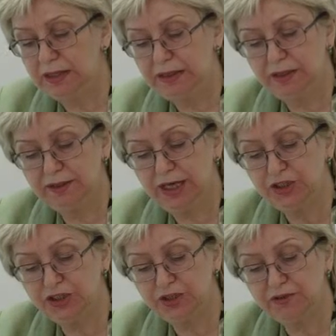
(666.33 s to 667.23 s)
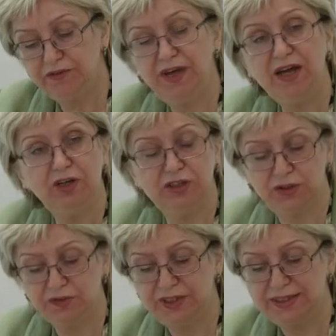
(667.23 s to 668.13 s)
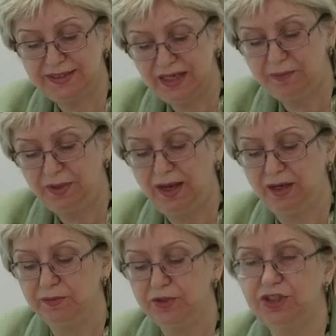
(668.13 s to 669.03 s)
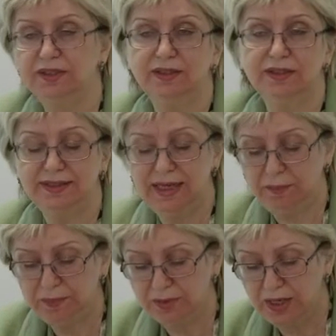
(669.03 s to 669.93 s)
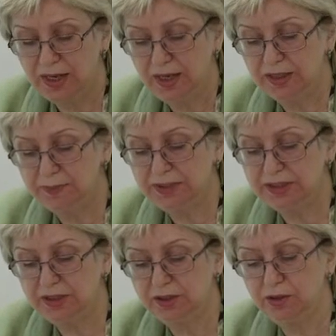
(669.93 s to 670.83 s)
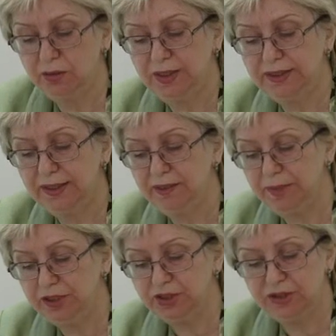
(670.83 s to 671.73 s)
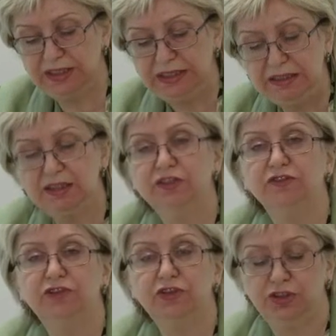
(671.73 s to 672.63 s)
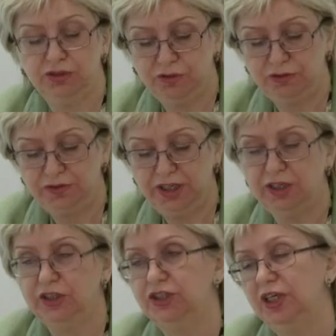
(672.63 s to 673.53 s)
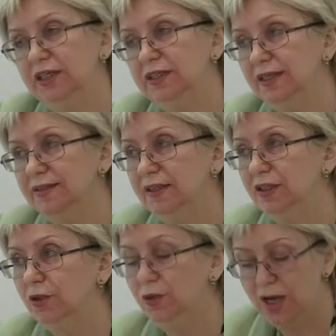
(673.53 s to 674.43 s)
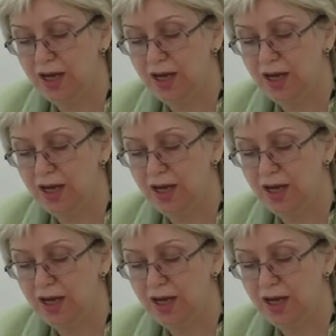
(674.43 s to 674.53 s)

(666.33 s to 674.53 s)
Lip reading: national variants of the same language. As an example, in particular, one can mention the Indian version of English. And as I know,